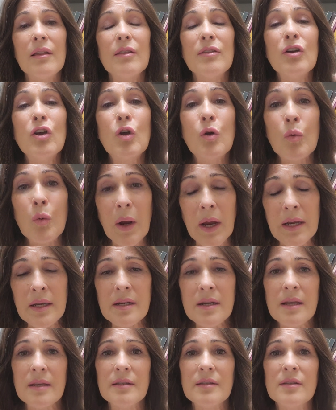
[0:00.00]
the
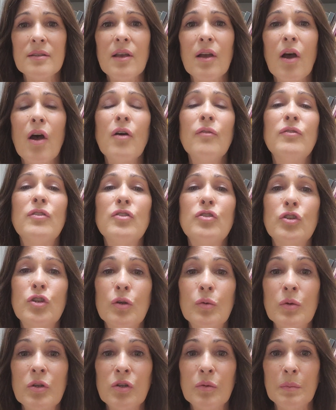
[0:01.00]
greatness of the
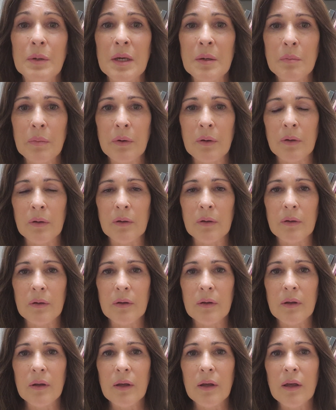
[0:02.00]
Jewish people,
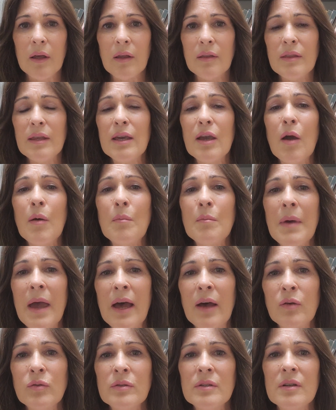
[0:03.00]
the
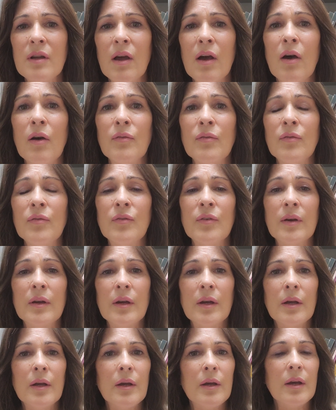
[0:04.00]
amount of
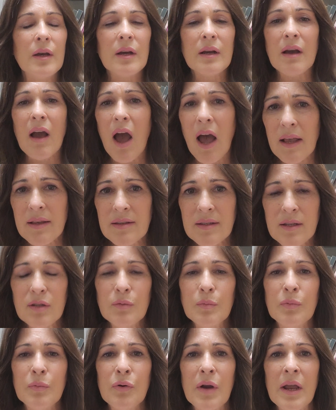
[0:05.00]

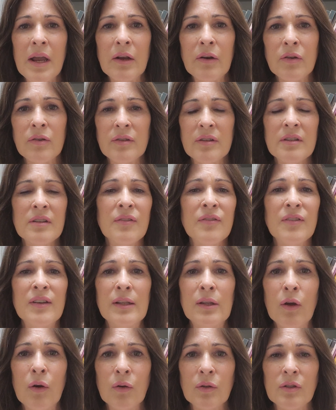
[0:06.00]
constant prayers,
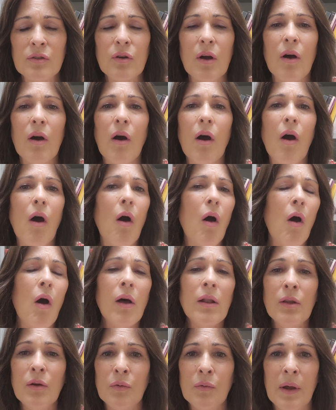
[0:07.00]
tefillot,
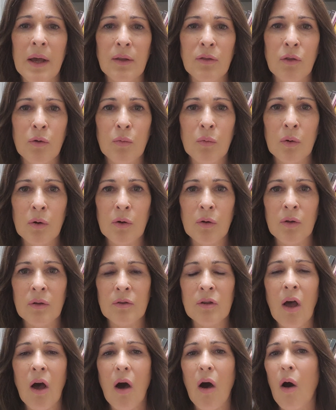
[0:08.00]
all around the
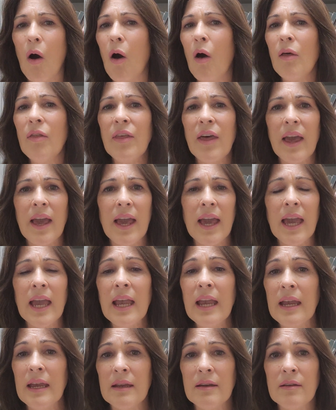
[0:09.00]
world, all the
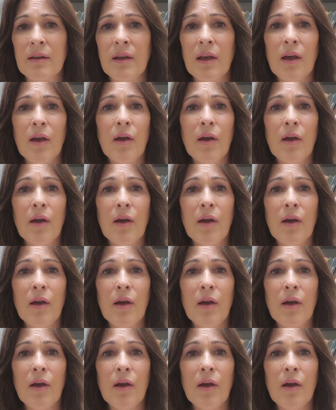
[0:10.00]
aid,